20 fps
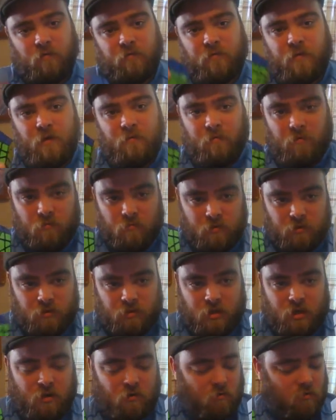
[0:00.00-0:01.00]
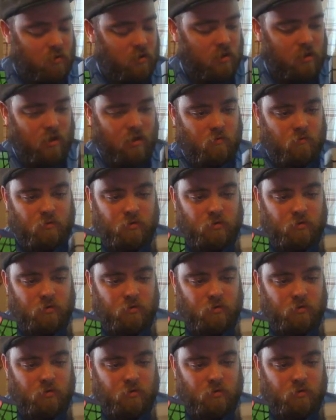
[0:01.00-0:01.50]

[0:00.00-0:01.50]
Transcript: favorite ones that I really like,